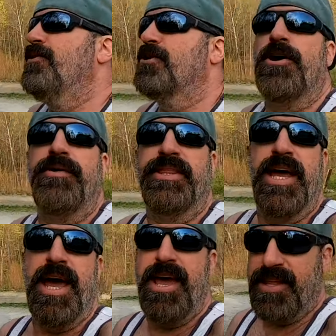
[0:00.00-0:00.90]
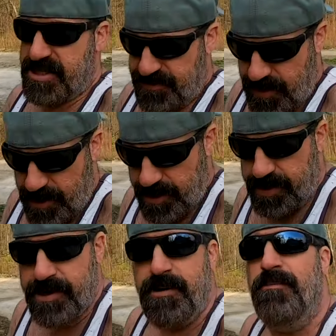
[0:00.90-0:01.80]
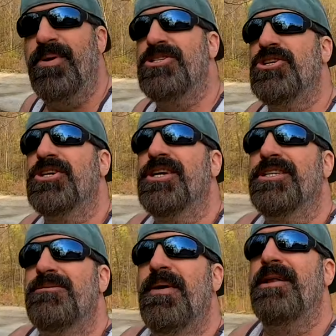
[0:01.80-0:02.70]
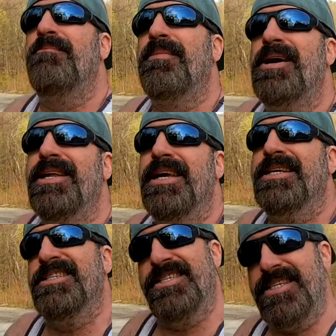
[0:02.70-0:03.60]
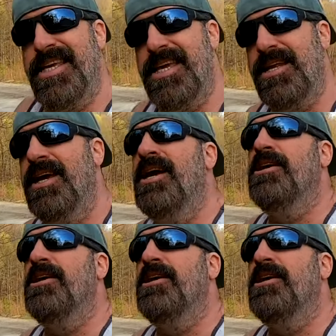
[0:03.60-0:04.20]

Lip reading: you're growing the hay, that's fine. but you're gonna spend money in seed.